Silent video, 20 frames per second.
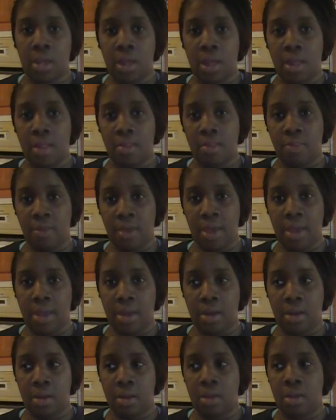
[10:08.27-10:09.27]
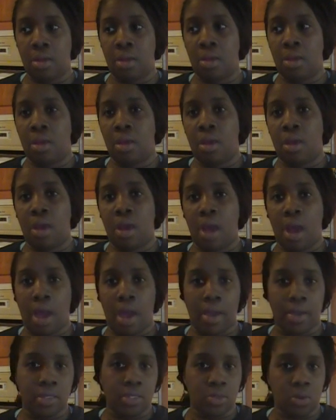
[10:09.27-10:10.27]
And then
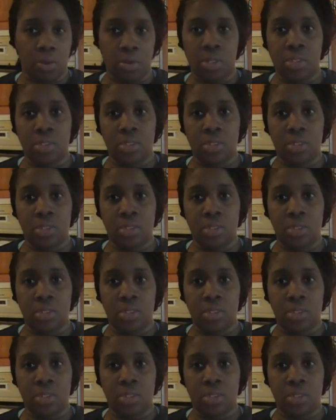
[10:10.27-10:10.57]
I started